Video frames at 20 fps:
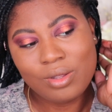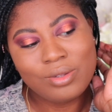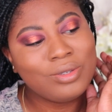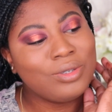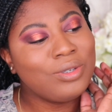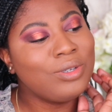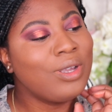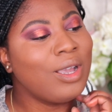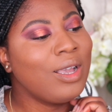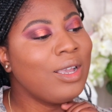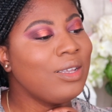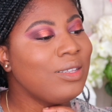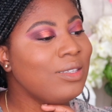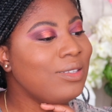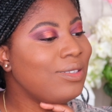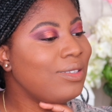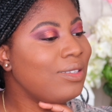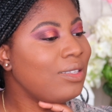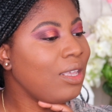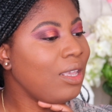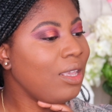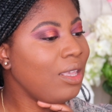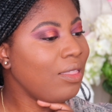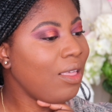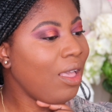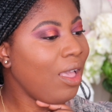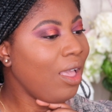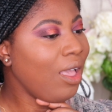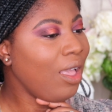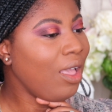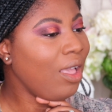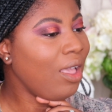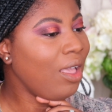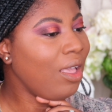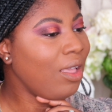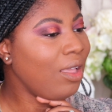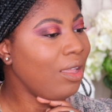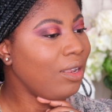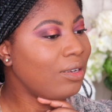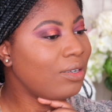Do you guys see
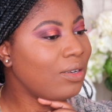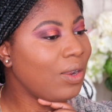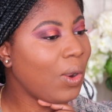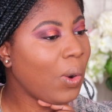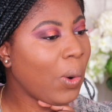that?